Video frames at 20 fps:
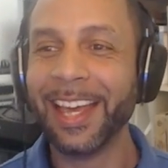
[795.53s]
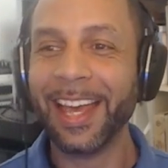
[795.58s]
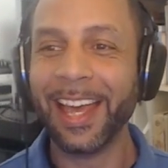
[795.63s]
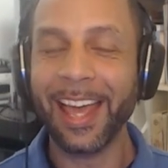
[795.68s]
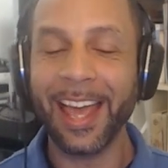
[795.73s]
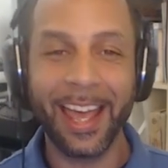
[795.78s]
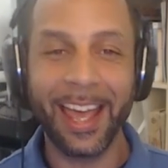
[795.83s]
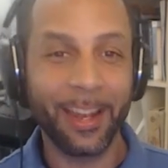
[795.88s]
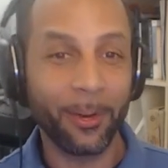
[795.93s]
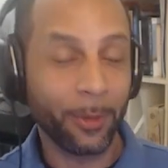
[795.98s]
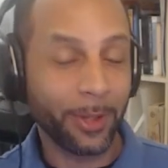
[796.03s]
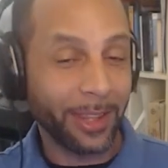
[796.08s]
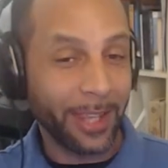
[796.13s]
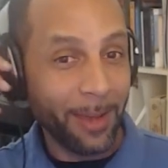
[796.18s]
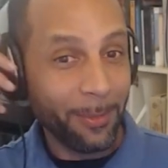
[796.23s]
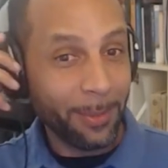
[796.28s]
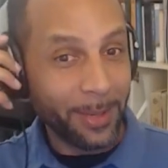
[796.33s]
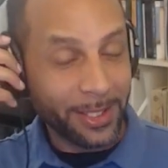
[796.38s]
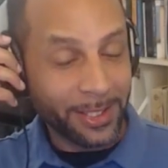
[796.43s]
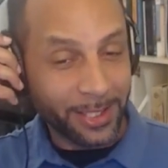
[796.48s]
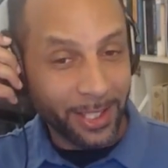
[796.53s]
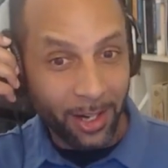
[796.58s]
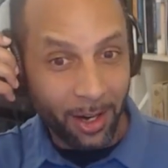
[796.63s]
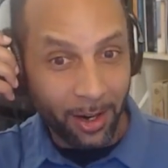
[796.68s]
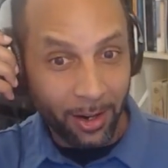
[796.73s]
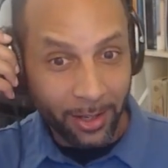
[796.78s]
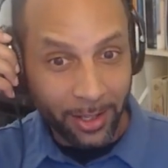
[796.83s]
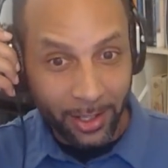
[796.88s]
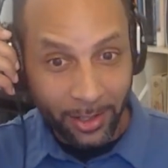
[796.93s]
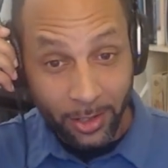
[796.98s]
And with that being said, our
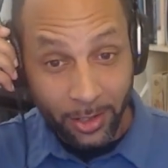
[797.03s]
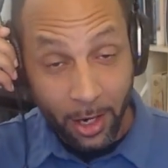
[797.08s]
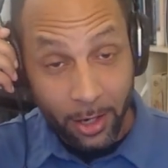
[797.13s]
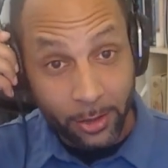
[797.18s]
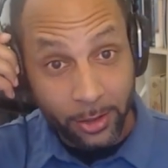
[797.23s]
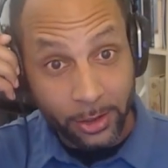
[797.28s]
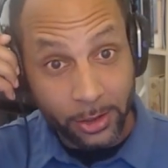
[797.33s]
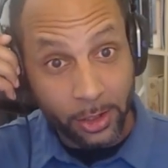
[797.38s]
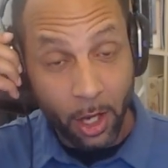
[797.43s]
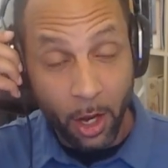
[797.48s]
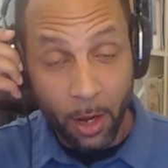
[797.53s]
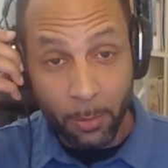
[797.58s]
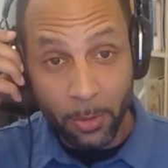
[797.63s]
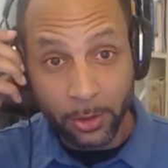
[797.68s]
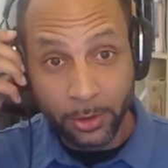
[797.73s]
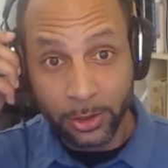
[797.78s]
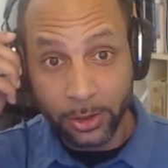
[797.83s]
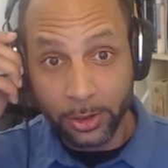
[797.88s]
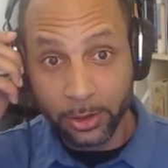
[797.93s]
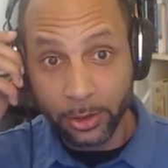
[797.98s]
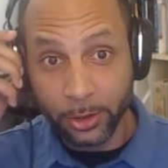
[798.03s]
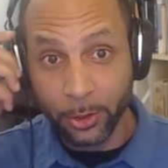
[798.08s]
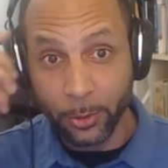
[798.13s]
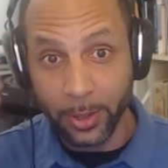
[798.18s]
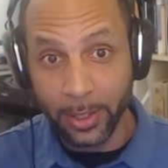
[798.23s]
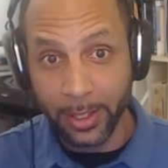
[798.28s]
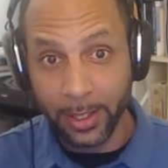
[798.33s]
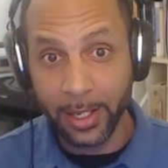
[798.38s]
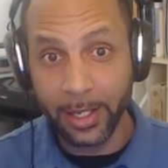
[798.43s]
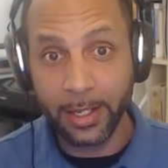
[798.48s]
Kickstarter is almost to an
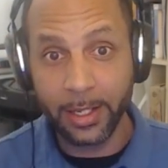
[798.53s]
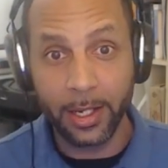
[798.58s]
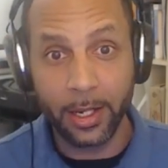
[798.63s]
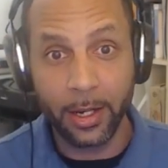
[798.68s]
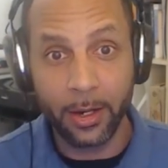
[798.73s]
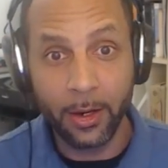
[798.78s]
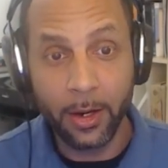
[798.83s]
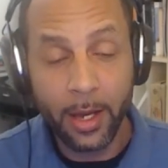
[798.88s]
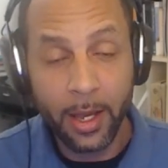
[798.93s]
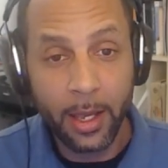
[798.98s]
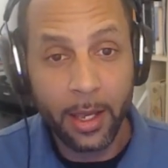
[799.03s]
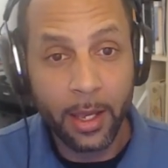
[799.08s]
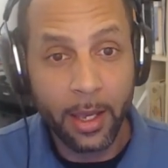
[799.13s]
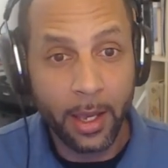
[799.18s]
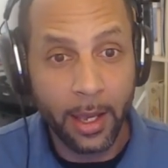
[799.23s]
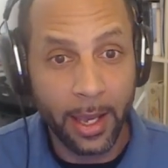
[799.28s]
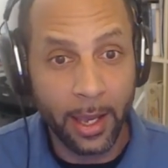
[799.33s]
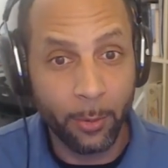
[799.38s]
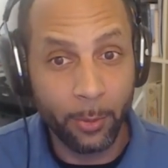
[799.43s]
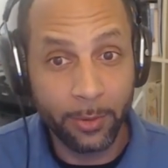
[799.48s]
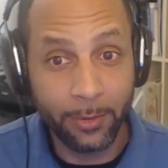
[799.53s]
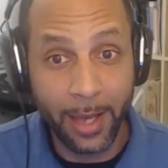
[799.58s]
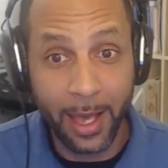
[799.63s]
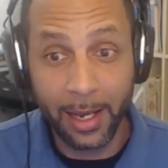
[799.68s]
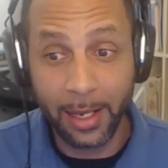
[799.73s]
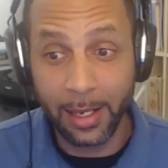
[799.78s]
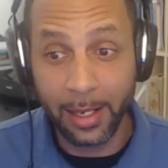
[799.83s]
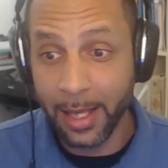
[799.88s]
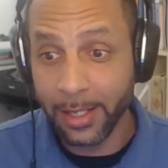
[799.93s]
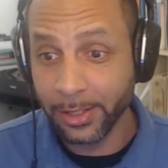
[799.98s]
end here. And we've got a
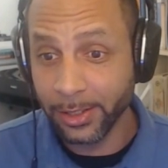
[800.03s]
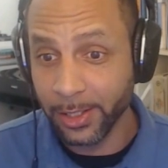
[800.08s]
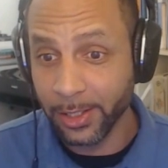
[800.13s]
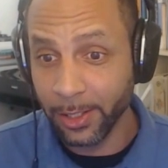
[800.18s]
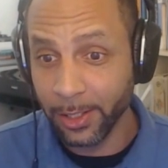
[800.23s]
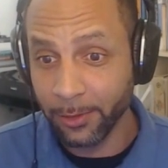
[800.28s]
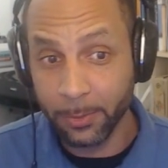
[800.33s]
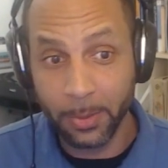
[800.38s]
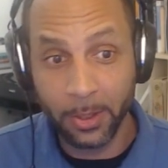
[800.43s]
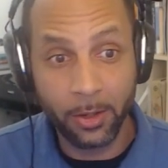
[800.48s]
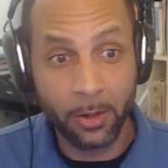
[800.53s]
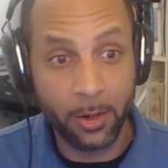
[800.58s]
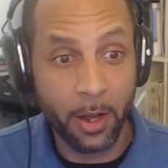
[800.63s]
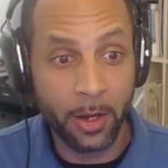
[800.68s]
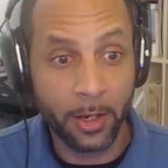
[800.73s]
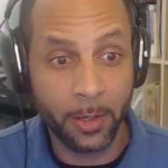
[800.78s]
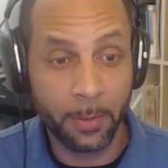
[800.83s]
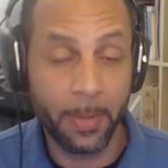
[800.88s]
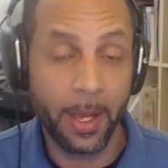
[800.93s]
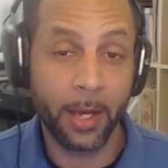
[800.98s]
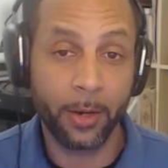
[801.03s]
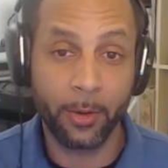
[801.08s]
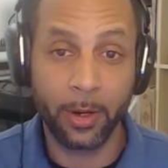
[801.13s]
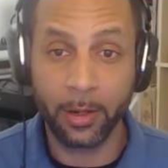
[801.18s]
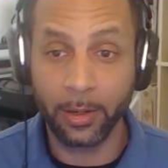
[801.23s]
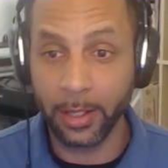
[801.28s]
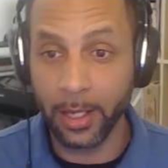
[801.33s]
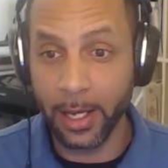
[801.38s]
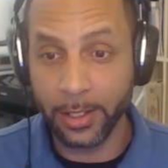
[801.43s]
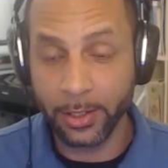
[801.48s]
lot of stuff that's been going on in the background,
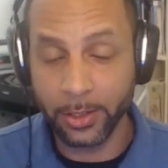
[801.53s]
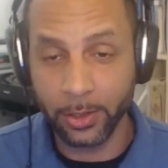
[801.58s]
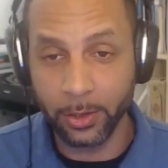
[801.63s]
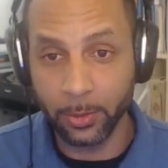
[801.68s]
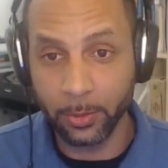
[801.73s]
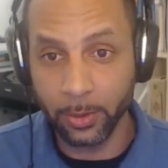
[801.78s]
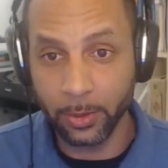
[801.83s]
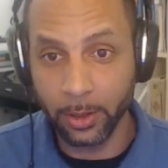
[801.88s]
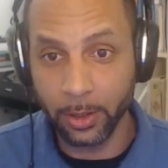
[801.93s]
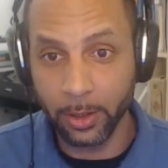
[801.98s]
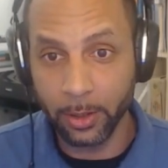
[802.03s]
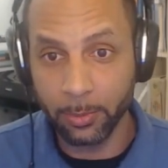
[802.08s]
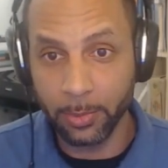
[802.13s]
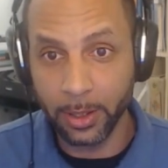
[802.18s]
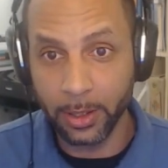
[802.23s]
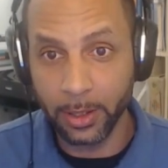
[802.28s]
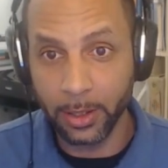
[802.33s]
guys. So we're going to be